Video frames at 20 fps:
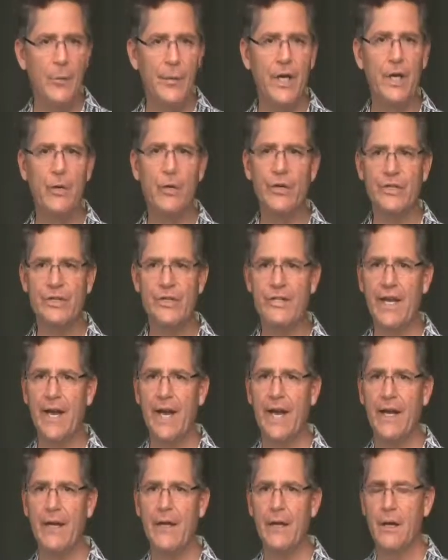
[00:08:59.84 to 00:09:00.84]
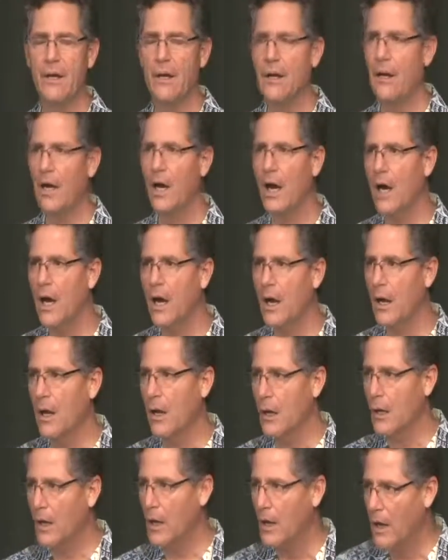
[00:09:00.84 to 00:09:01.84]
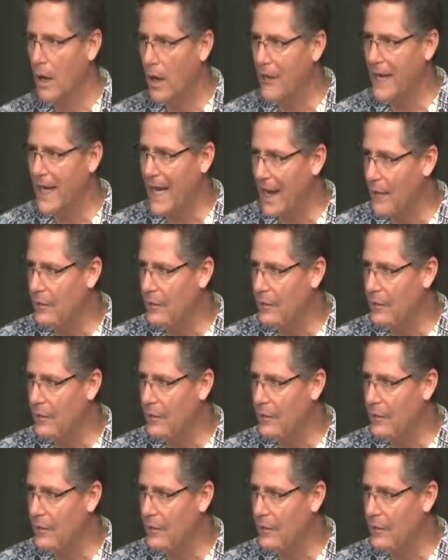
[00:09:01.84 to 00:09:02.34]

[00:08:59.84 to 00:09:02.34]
Peter instead hung on the